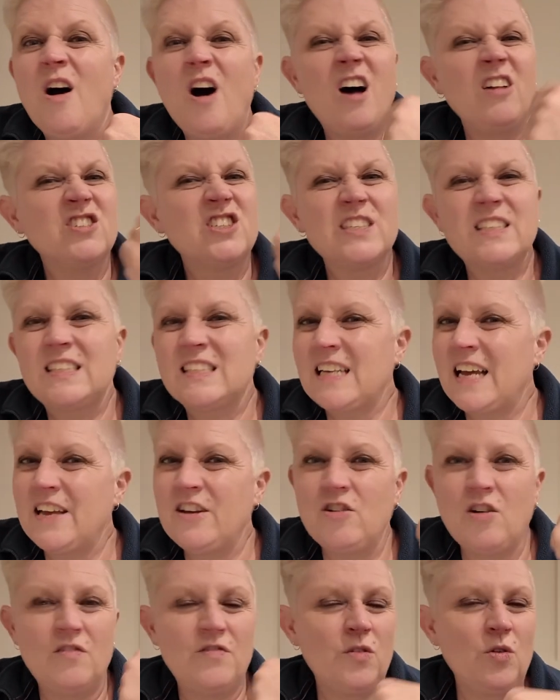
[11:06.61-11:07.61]
I'll just
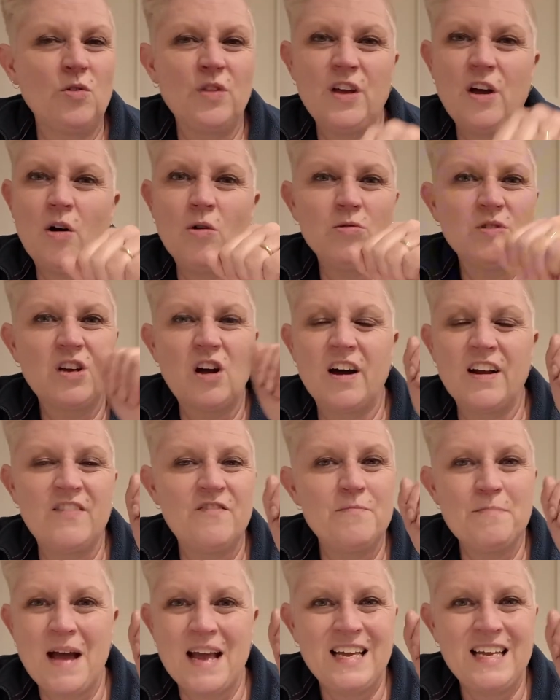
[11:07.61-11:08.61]
take off all the old kind
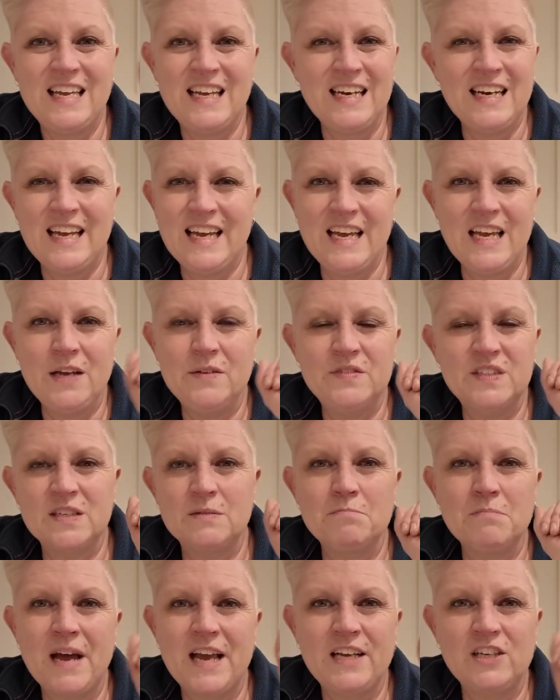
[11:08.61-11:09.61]
of manky leaves
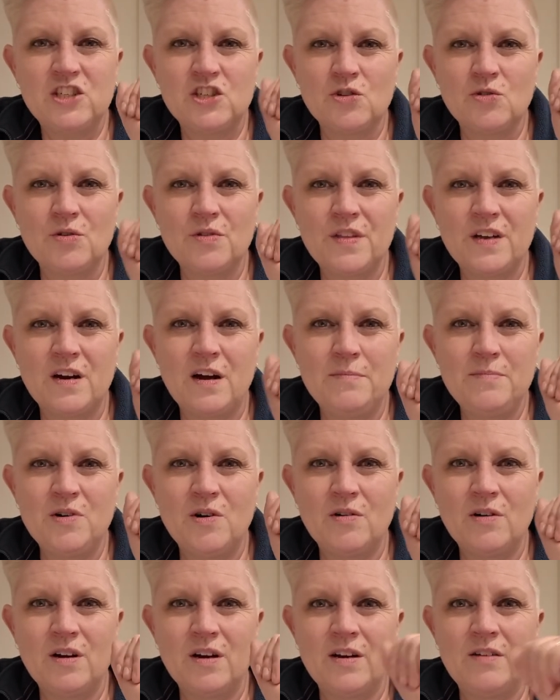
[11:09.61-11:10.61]
and make sure that I'm
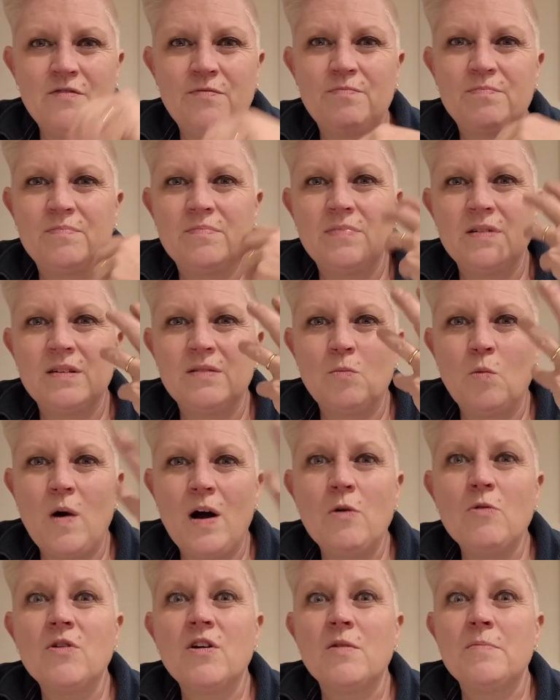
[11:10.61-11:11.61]
not kind of
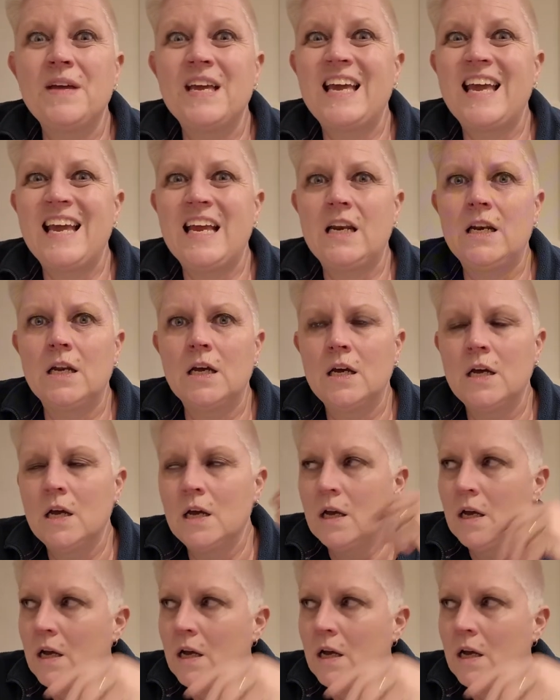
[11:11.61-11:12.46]
welcoming in